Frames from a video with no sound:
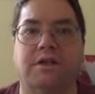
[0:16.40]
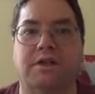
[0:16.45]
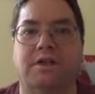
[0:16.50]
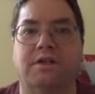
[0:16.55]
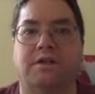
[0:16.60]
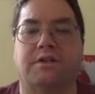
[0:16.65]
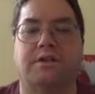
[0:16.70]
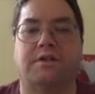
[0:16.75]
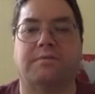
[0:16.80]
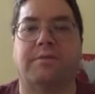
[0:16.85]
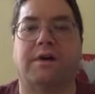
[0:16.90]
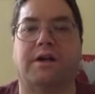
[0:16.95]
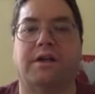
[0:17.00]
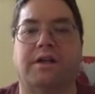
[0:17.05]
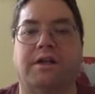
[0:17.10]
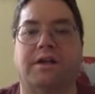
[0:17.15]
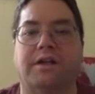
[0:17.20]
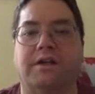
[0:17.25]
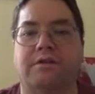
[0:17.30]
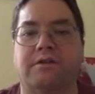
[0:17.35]
to
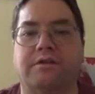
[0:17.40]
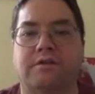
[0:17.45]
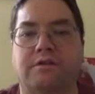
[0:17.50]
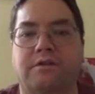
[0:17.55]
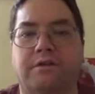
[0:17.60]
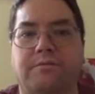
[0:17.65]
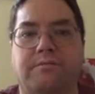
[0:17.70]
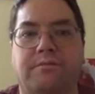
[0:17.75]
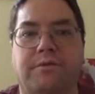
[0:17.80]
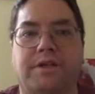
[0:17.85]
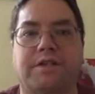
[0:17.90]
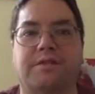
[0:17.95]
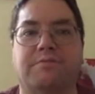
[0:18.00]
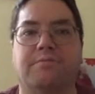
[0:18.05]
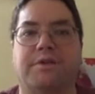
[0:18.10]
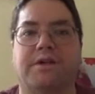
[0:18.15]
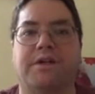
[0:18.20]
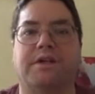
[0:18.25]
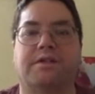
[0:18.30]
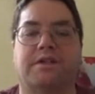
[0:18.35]
spotlight. The reason
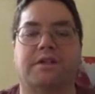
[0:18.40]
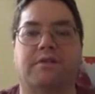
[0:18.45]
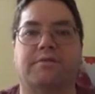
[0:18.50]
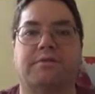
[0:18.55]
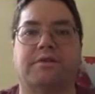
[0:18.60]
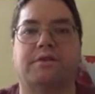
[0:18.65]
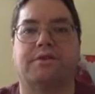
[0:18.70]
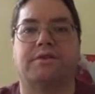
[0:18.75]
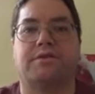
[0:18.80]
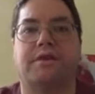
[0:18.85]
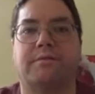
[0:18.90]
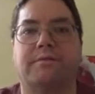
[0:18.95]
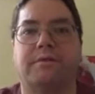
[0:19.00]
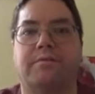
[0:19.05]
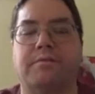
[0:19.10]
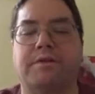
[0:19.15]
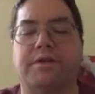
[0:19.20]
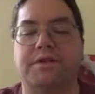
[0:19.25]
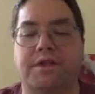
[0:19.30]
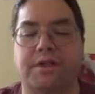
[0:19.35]
being is I was extremely
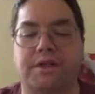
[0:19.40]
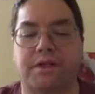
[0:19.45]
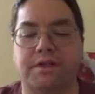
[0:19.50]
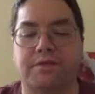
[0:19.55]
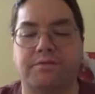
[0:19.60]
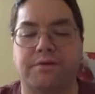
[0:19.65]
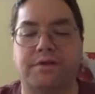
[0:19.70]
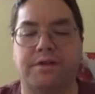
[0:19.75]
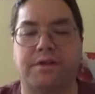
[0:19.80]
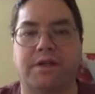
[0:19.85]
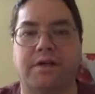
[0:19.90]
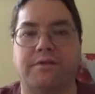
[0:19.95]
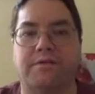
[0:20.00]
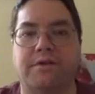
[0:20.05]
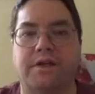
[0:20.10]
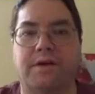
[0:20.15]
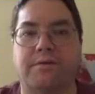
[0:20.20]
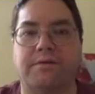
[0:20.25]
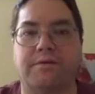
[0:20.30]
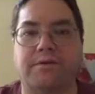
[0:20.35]
busy last week, didn't have
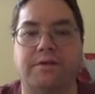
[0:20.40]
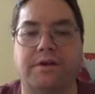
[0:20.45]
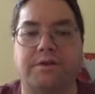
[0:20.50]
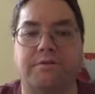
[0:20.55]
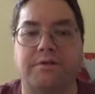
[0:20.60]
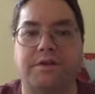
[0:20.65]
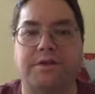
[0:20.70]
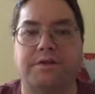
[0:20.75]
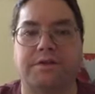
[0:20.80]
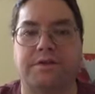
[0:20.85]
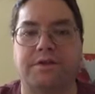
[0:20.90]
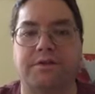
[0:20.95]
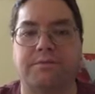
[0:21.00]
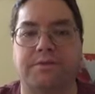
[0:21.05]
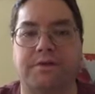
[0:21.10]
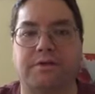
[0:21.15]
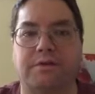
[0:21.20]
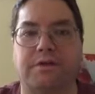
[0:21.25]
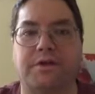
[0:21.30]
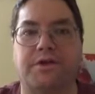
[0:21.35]
time to do any research, but
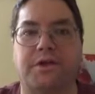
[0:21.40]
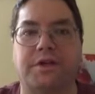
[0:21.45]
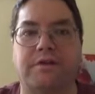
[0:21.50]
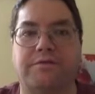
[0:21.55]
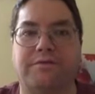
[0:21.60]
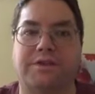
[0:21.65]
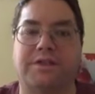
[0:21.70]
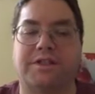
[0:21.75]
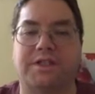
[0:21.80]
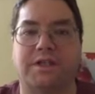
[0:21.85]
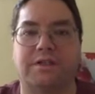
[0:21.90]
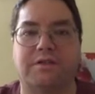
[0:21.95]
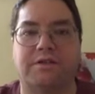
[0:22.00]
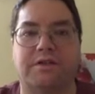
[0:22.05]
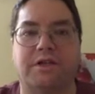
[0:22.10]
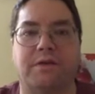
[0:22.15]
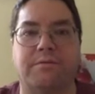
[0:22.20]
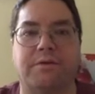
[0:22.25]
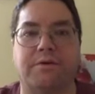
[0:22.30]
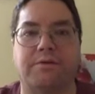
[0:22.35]
I'm going to try to fix that this
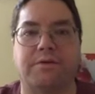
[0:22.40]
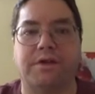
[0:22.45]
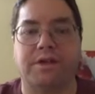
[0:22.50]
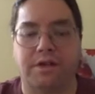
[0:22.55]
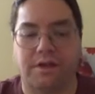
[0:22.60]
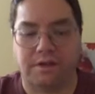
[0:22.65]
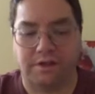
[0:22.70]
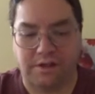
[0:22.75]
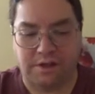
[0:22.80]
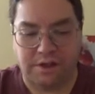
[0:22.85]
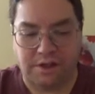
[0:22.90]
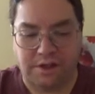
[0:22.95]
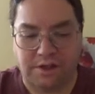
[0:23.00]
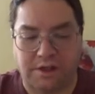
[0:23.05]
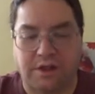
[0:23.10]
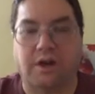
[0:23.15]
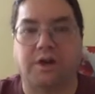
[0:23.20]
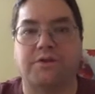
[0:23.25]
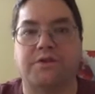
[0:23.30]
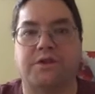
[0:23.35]
coming week.
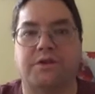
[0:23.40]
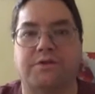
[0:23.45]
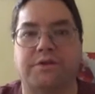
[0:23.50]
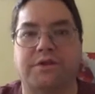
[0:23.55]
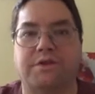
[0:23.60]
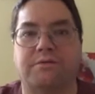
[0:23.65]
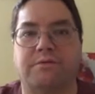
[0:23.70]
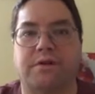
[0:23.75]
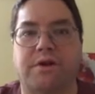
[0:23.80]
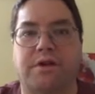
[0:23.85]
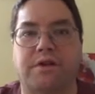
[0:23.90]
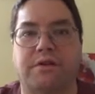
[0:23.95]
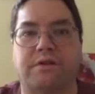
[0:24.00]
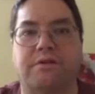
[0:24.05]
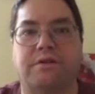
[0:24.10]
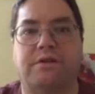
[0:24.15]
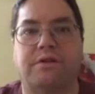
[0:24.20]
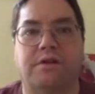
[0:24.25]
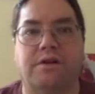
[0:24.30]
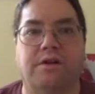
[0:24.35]
Also, it's one of the
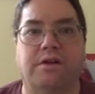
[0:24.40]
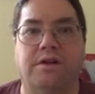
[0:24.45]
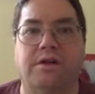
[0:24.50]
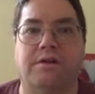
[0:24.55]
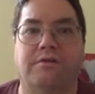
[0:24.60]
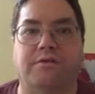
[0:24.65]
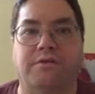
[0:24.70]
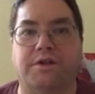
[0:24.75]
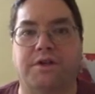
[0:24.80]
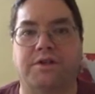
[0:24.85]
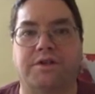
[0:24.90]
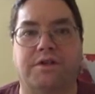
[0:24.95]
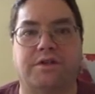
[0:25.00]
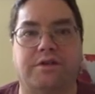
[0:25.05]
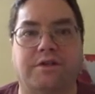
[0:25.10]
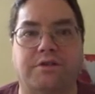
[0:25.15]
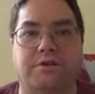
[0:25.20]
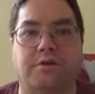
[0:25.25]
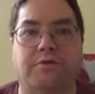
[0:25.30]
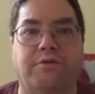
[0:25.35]
first
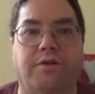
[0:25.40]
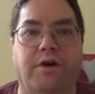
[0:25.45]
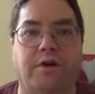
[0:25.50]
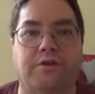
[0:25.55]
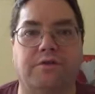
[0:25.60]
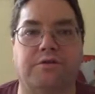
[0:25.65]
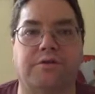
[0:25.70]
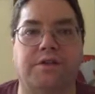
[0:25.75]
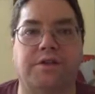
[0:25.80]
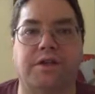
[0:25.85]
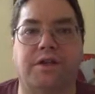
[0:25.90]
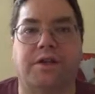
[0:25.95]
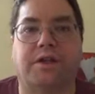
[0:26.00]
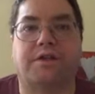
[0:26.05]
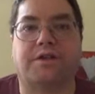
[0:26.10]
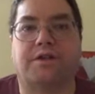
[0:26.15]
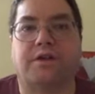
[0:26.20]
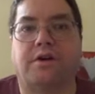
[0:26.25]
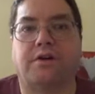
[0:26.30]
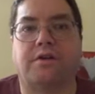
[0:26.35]
and so far only
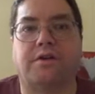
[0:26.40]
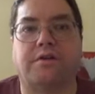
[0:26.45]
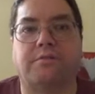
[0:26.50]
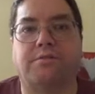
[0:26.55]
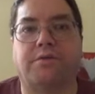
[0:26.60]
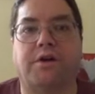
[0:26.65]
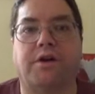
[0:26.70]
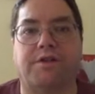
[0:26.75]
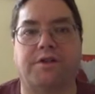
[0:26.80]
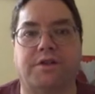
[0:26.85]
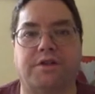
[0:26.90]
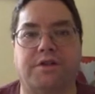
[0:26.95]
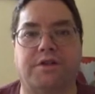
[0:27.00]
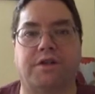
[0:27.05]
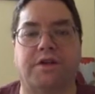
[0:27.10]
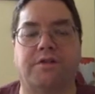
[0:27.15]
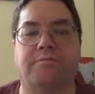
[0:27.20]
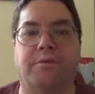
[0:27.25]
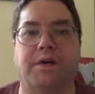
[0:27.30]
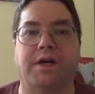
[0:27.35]
Kickstarter projects that
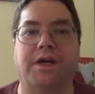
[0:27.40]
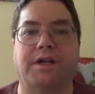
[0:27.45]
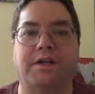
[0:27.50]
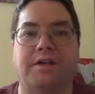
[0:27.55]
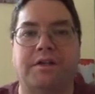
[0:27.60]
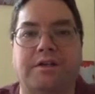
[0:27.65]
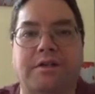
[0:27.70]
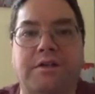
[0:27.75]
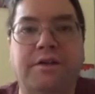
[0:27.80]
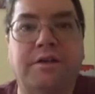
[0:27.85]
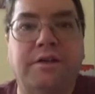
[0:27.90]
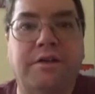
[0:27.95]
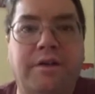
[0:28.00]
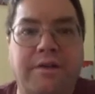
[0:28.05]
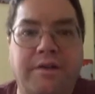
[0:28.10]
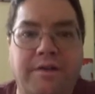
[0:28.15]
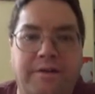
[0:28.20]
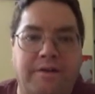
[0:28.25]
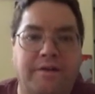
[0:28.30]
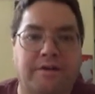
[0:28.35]
I backed.
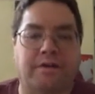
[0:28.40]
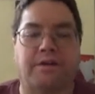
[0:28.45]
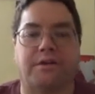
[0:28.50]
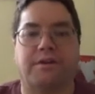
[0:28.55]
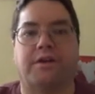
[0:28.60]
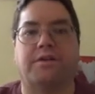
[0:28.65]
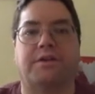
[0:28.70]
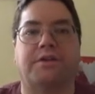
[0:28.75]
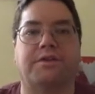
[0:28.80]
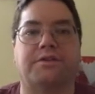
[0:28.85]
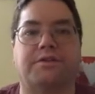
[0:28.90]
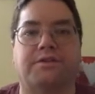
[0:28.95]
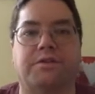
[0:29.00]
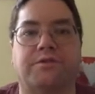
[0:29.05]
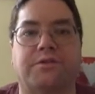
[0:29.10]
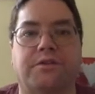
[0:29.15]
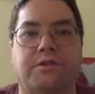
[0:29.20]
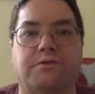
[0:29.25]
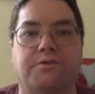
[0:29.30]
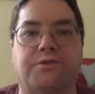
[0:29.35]
I thought they deserved
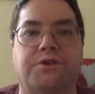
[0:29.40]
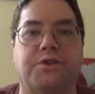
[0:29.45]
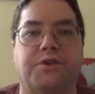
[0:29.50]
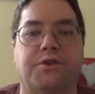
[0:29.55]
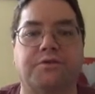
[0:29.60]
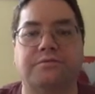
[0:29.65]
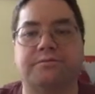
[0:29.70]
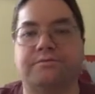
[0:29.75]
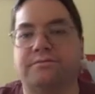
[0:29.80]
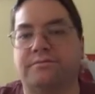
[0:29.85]
their own show.